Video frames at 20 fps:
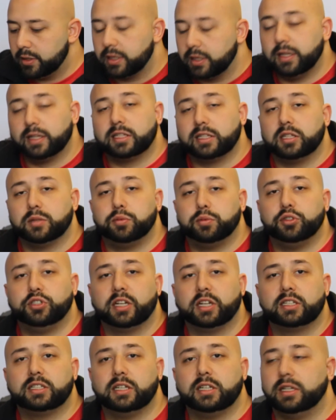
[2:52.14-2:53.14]
Connecting the
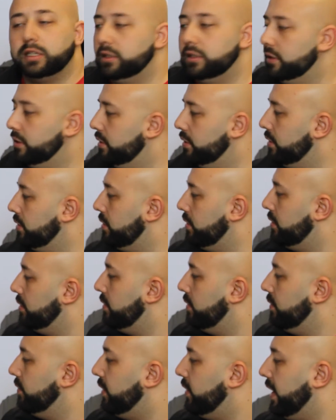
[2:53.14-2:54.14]
projector
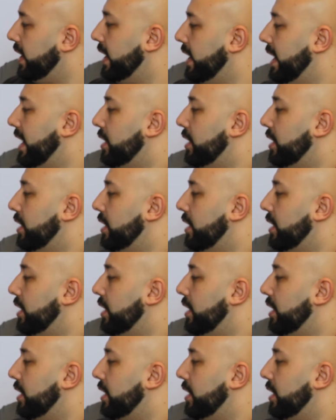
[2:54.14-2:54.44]
via